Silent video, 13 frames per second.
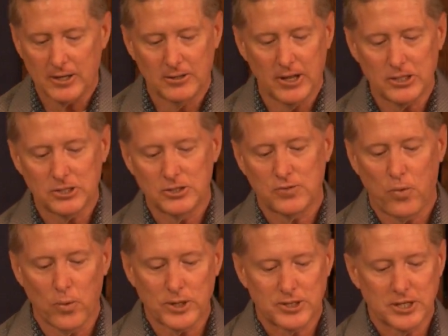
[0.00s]
Galatians
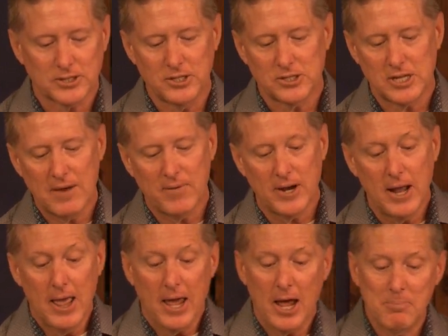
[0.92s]
4, 6, and 7.
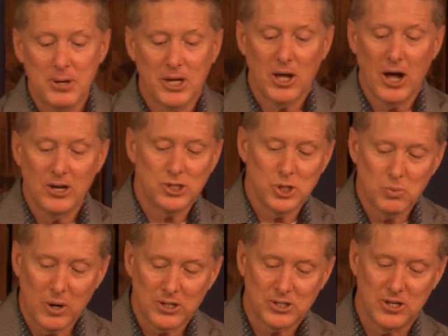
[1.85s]
And because
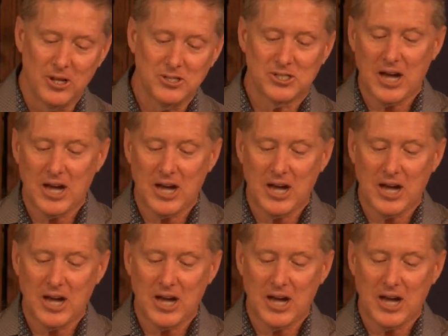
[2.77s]
you are sons,